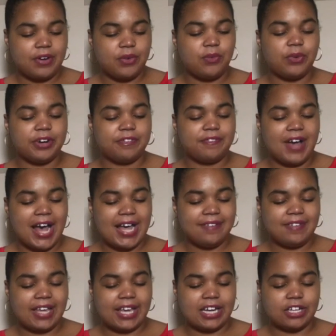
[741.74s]
Where
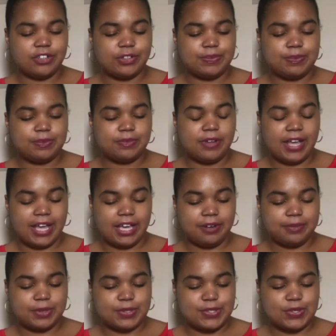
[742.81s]
5
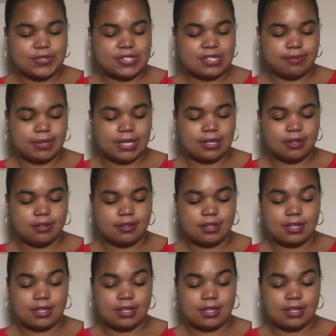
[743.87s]
animals used to be,